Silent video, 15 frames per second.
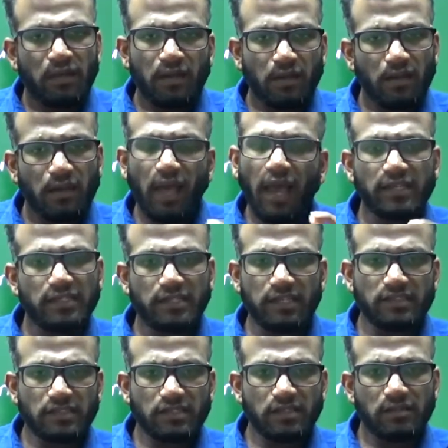large
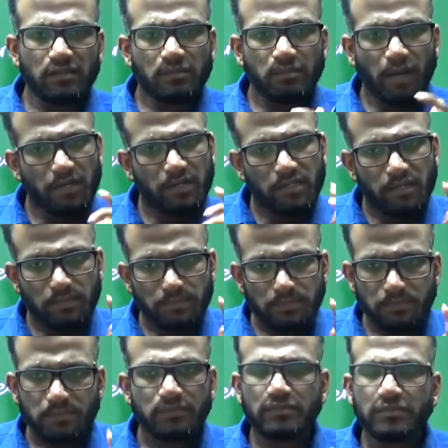lesson, but
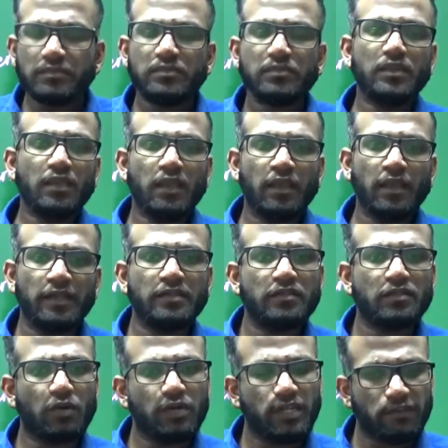it is
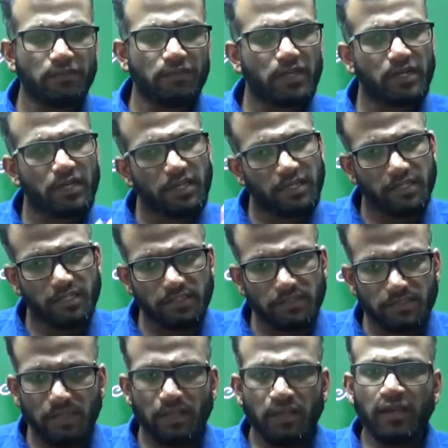not difficult. It is
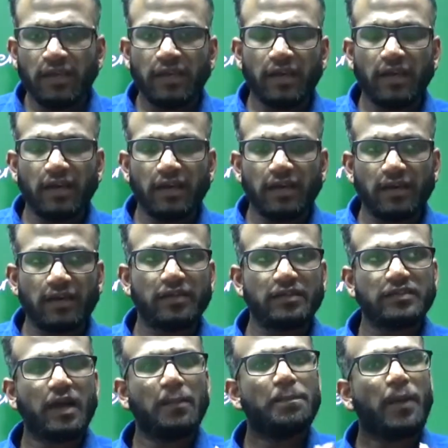
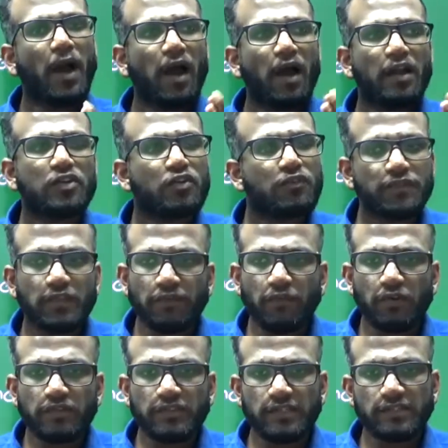some part of the
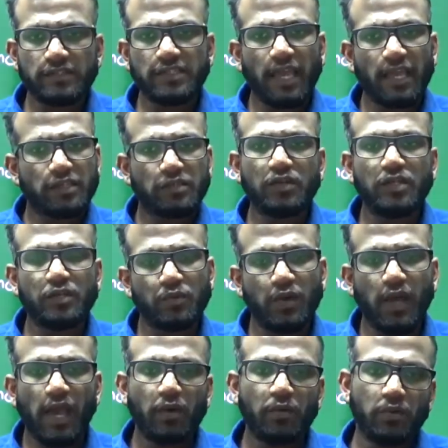force lesson actually you
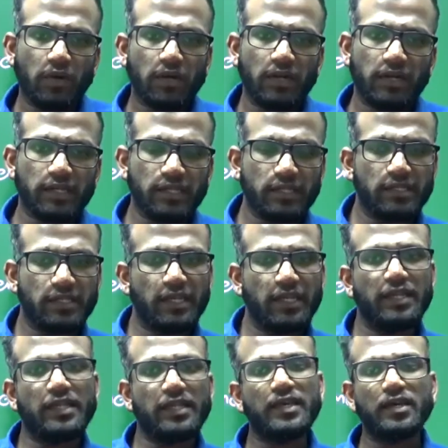have did
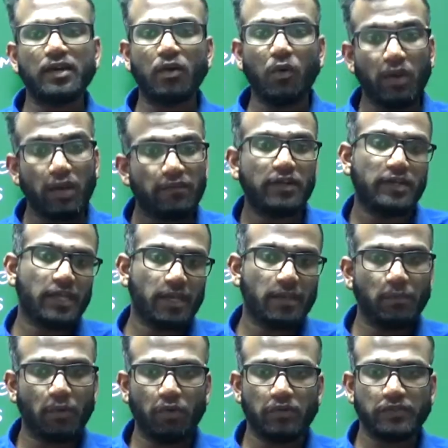in the O-level time
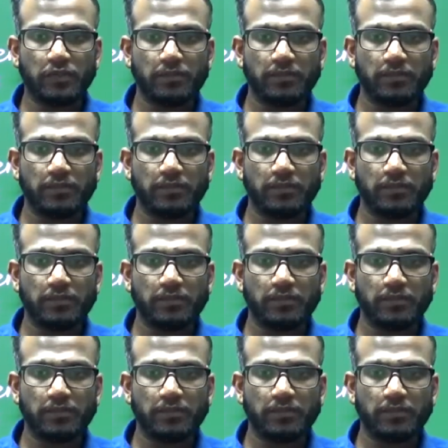also.